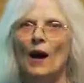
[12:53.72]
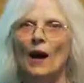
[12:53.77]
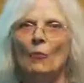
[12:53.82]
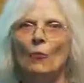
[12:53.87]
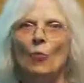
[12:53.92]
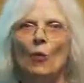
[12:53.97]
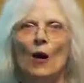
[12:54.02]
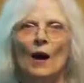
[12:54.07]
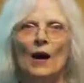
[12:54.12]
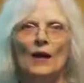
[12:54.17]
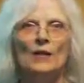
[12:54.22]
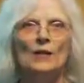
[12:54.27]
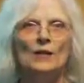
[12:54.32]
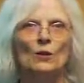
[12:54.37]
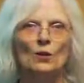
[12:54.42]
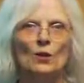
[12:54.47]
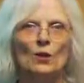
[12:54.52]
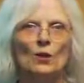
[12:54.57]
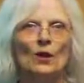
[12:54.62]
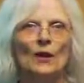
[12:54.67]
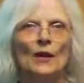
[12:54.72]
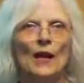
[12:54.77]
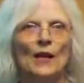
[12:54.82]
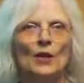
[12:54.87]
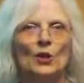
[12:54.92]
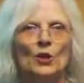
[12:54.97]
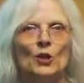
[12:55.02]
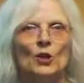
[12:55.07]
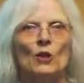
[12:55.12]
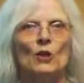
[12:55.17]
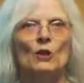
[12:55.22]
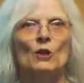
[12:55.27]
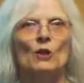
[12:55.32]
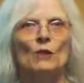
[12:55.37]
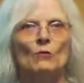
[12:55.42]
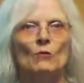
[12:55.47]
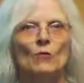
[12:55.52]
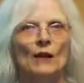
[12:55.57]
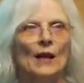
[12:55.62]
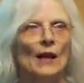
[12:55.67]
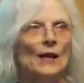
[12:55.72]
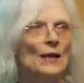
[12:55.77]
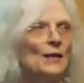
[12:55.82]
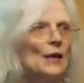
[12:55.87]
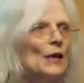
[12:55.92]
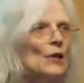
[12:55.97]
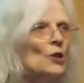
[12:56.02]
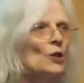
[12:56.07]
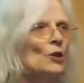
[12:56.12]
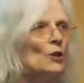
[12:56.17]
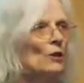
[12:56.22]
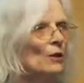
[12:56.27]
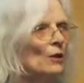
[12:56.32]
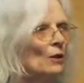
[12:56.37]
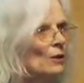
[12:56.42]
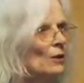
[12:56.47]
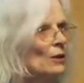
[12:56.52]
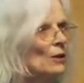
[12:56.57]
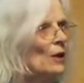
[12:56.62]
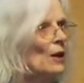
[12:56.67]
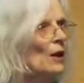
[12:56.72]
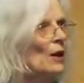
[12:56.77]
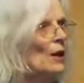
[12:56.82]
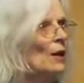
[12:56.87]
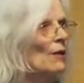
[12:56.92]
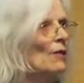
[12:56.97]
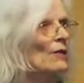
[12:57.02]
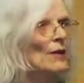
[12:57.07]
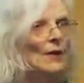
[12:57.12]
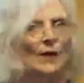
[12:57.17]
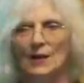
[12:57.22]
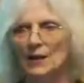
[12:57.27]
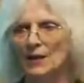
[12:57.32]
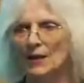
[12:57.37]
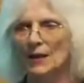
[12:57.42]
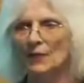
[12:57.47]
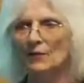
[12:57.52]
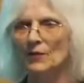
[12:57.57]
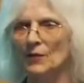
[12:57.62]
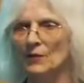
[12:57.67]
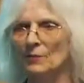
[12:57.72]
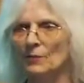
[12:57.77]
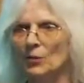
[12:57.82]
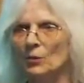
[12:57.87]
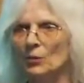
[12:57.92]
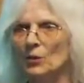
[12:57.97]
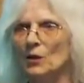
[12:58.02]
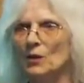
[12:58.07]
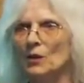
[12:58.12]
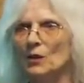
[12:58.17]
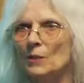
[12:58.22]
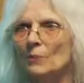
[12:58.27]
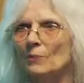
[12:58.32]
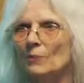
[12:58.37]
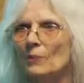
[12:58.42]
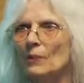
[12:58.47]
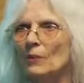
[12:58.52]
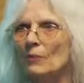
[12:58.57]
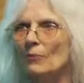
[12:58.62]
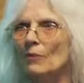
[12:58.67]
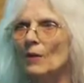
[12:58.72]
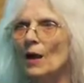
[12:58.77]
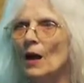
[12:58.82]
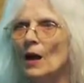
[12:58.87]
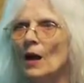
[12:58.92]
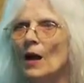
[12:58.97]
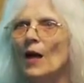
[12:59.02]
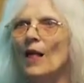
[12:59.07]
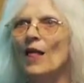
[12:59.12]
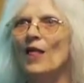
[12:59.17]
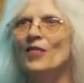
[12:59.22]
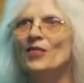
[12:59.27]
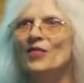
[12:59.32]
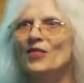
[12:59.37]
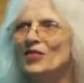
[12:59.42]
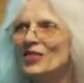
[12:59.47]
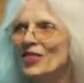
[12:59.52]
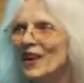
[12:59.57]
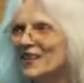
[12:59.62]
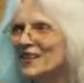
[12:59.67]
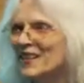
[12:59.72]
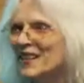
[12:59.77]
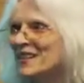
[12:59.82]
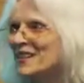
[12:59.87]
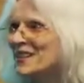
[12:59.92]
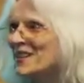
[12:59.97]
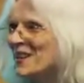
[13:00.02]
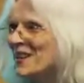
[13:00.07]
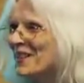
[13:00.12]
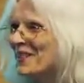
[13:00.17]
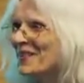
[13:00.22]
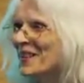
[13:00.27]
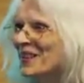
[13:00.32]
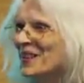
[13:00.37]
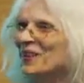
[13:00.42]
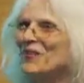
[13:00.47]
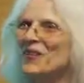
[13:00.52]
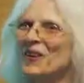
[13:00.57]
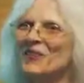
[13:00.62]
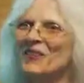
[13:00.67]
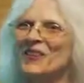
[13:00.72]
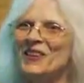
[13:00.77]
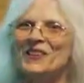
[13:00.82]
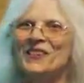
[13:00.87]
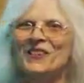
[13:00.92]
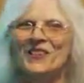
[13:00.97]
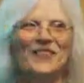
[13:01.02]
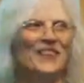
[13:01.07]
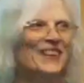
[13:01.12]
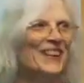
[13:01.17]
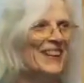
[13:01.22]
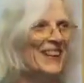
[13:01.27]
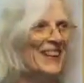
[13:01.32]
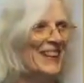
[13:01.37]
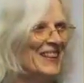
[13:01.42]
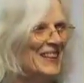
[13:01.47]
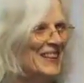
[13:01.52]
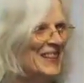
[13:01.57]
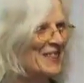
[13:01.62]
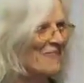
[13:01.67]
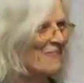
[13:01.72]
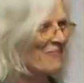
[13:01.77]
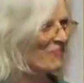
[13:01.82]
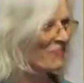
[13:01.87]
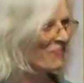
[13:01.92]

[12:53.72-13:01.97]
and why social connection and relaxation and feeling safe is important. That's it. Thank you very much for listening.